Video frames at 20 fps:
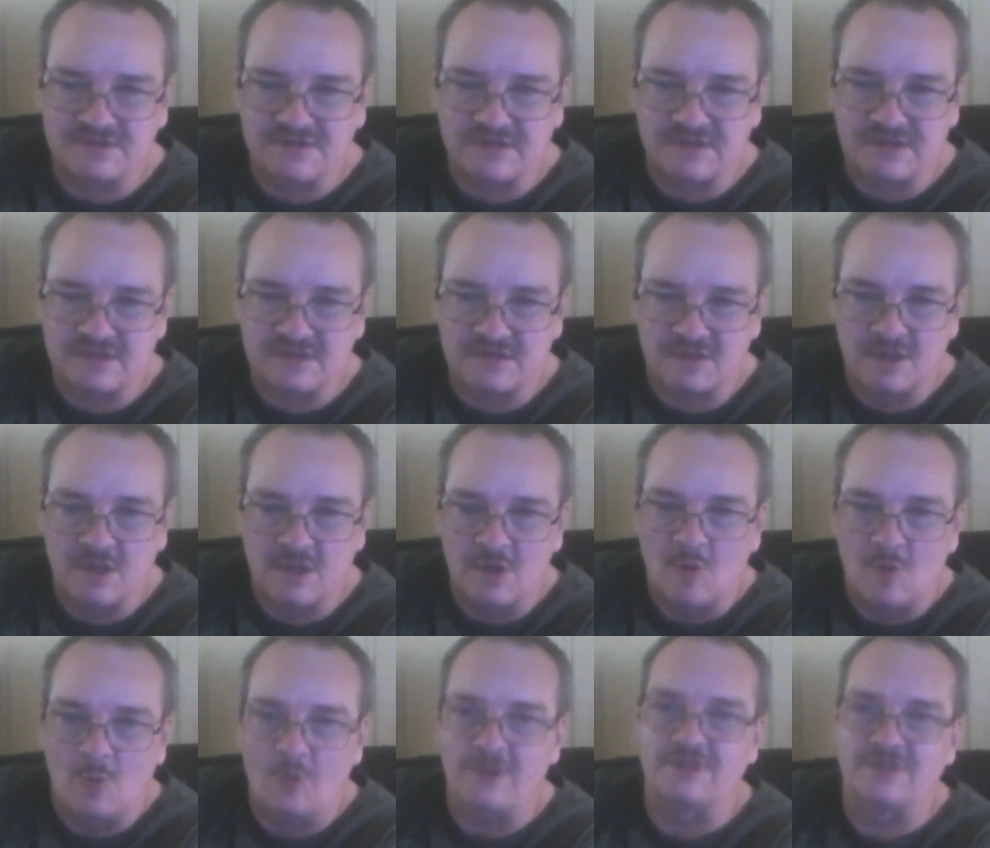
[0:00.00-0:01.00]
That
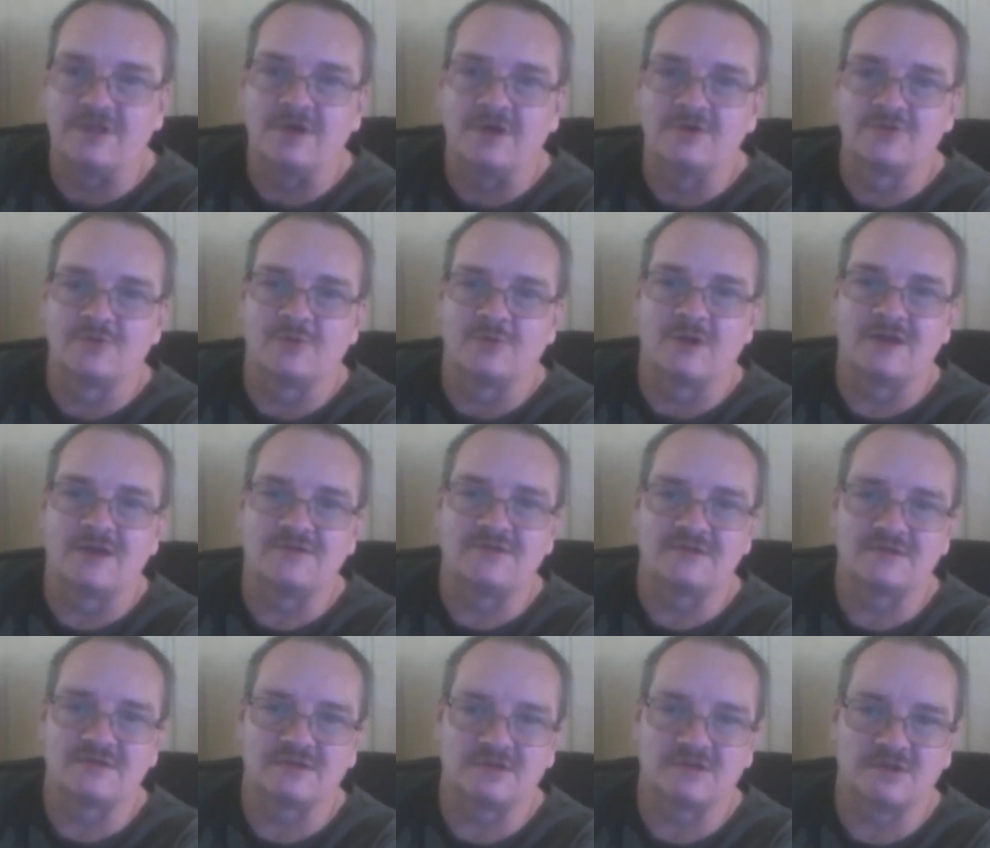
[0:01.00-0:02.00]
we know the right
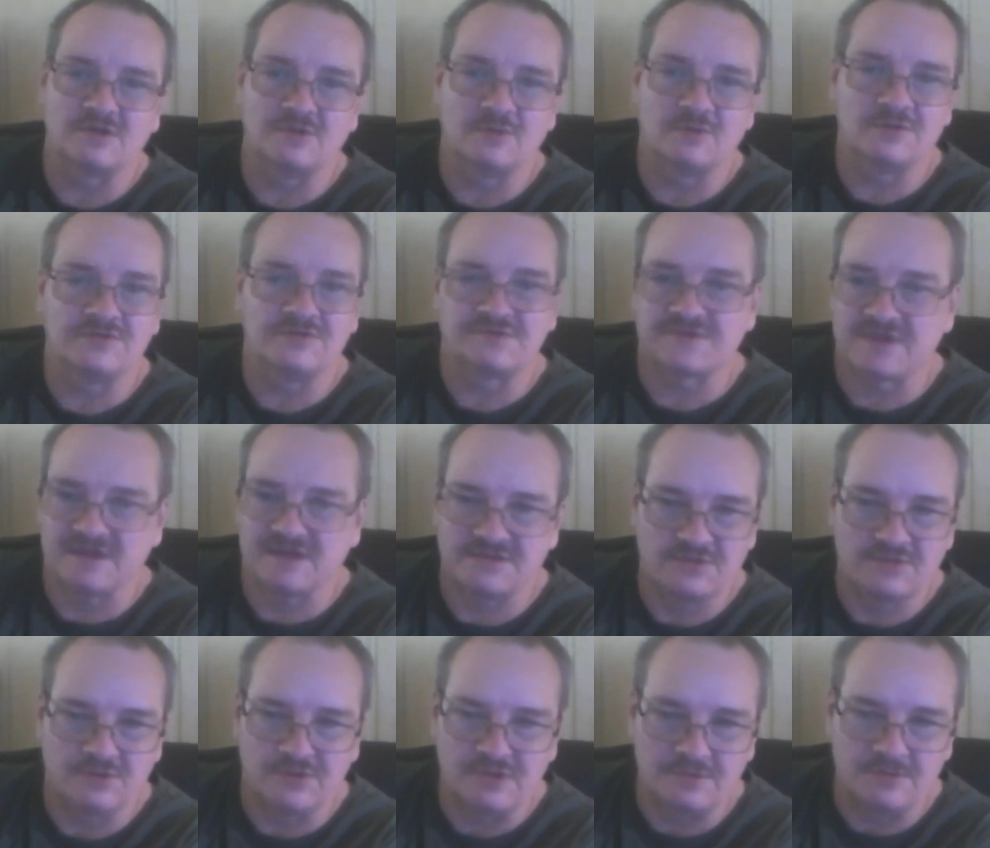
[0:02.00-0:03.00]
thing to do, we just got to do it.